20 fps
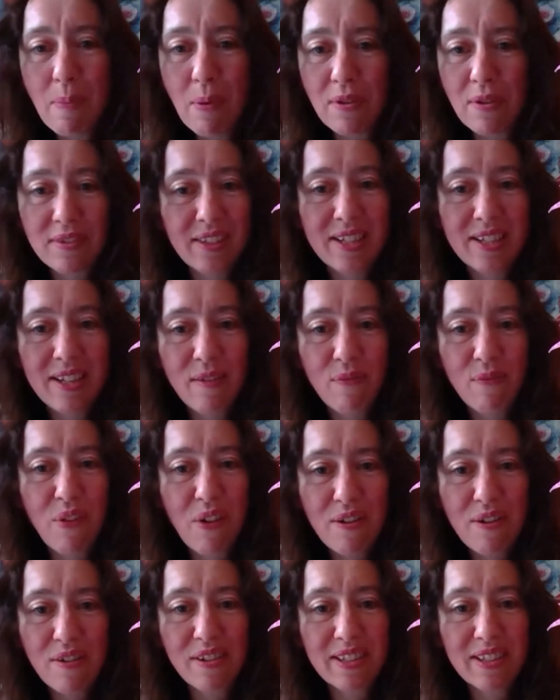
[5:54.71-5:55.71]
positive,
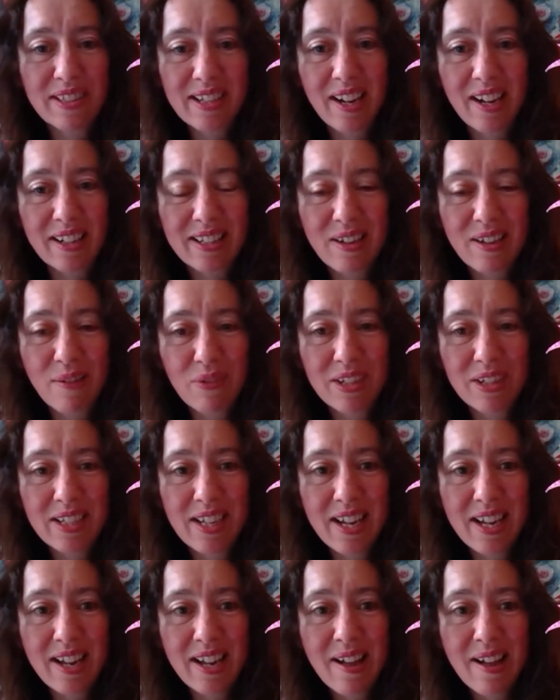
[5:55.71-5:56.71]
focused
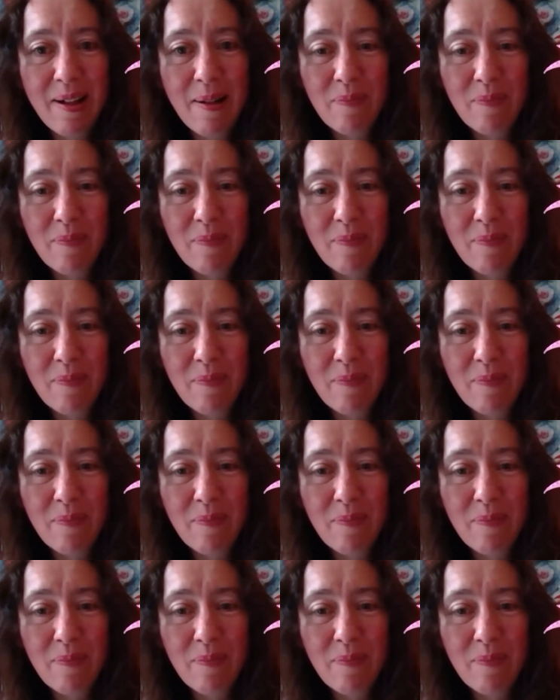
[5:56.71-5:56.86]
activity